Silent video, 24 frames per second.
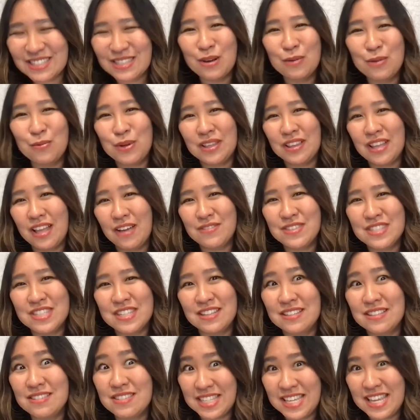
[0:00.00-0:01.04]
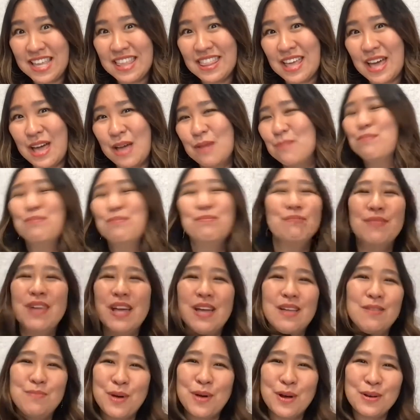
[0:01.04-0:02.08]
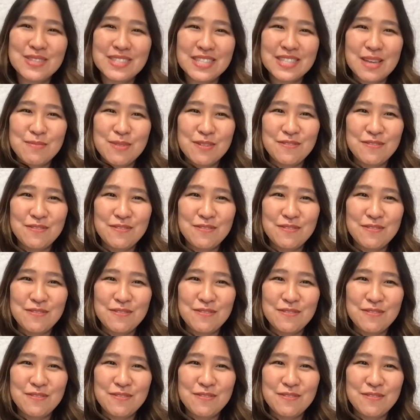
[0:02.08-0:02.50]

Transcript: So we'd love to see them and post them